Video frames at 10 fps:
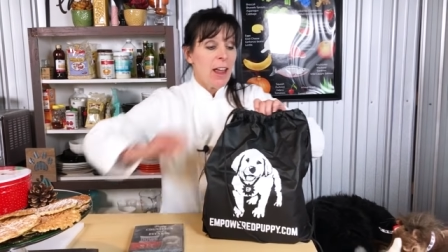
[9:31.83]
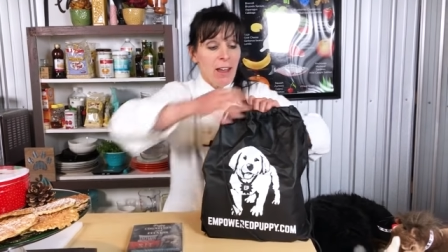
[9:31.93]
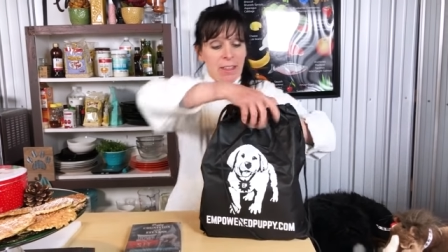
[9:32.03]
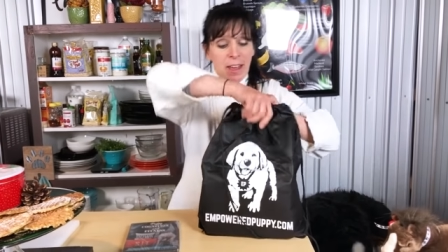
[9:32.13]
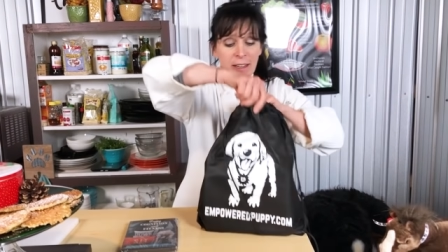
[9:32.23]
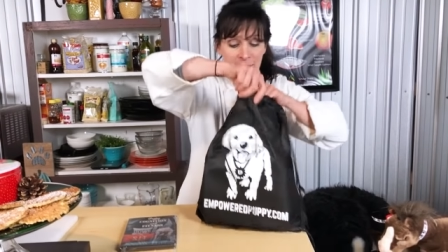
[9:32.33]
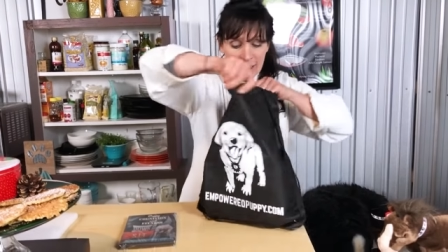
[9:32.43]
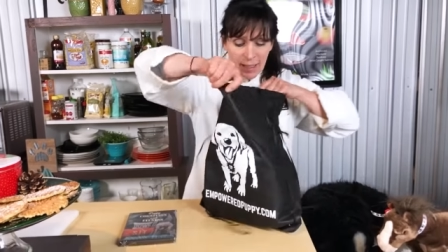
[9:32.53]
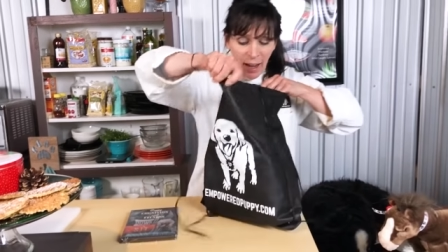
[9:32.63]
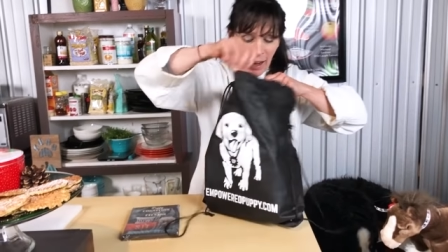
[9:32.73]
And then
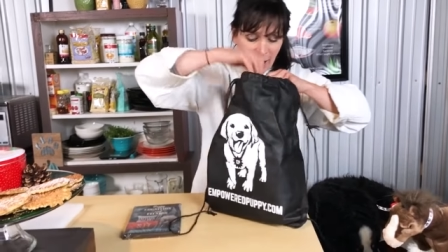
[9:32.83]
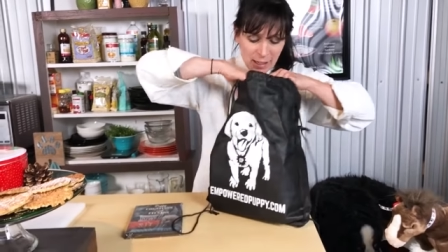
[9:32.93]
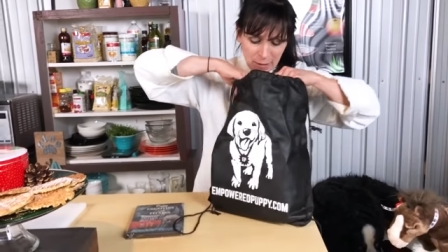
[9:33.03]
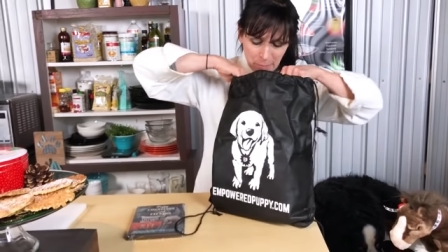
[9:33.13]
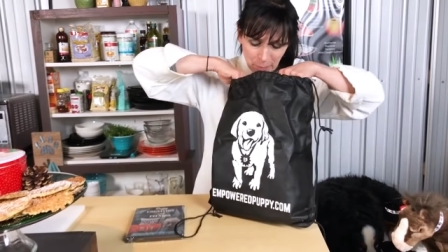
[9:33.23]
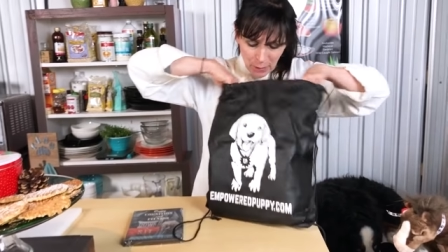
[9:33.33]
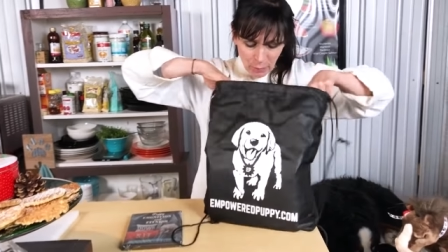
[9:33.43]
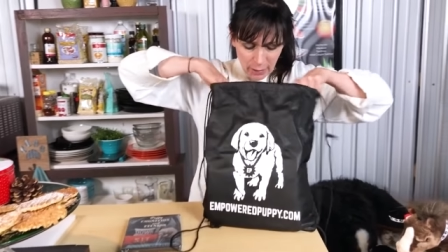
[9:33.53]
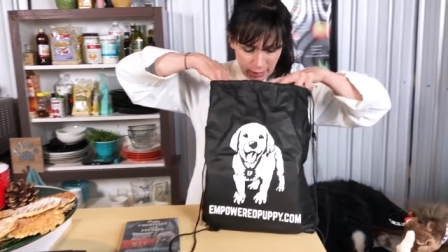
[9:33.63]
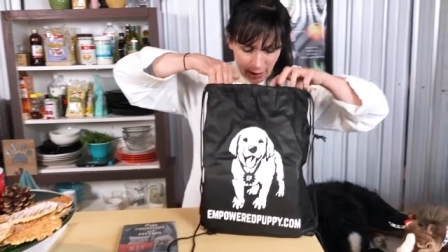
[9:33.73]
inside,
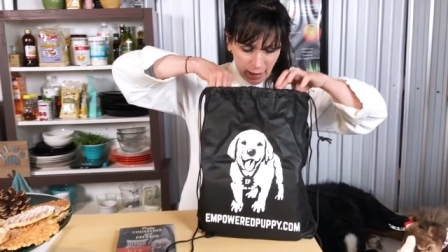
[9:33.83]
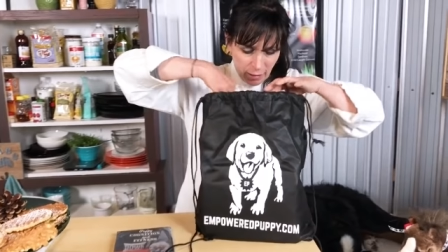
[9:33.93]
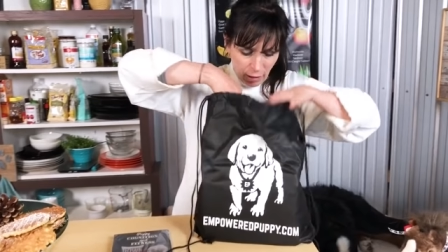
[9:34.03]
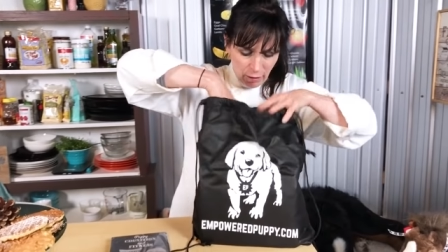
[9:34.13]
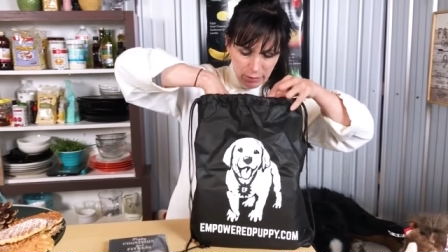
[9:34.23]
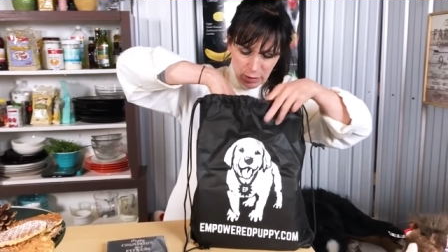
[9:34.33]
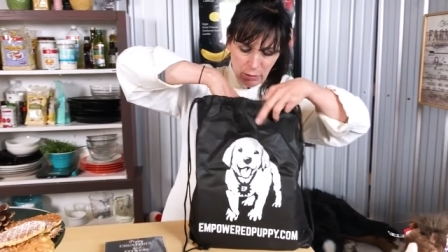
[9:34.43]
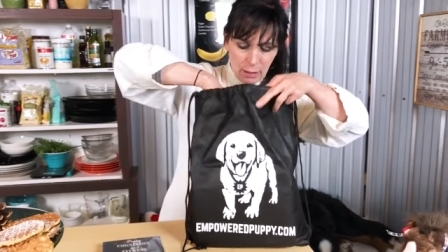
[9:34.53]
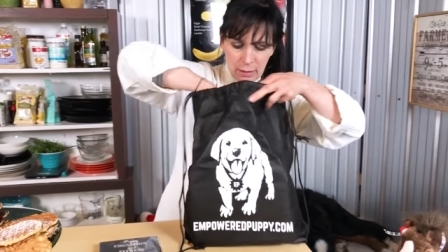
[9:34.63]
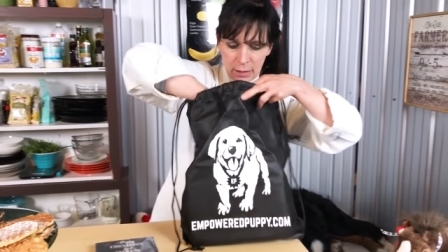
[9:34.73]
we hit all these
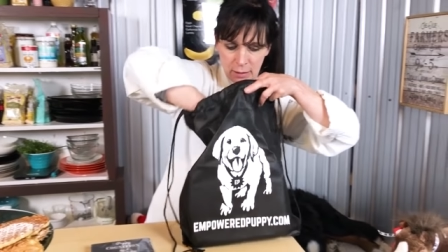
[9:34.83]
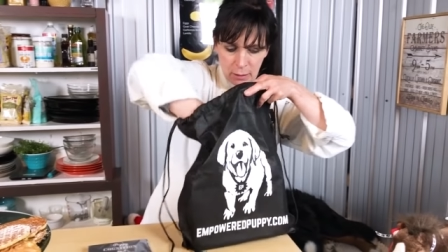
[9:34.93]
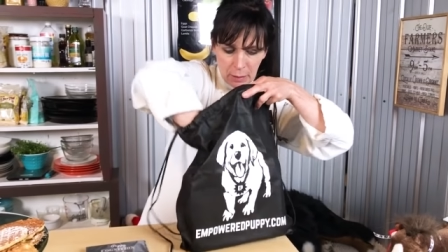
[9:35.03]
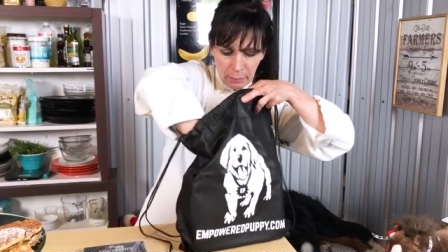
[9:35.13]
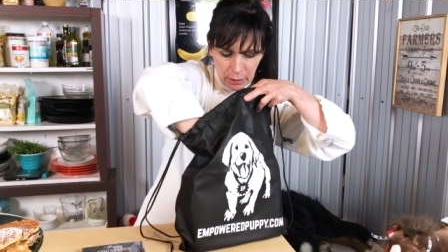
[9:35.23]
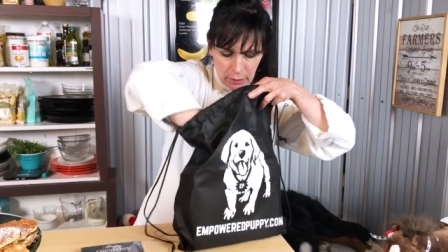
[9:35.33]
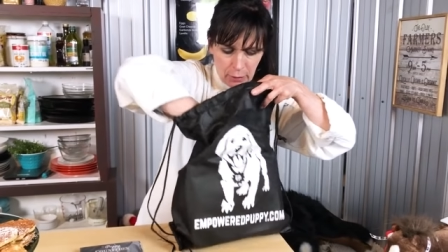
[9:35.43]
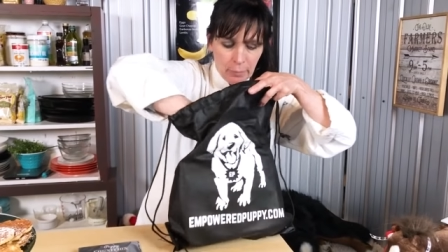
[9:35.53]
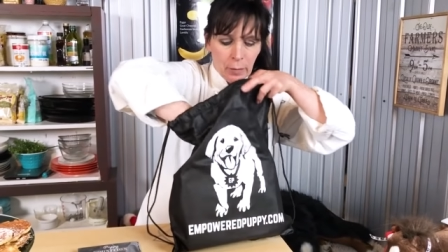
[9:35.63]
great things to be able to do.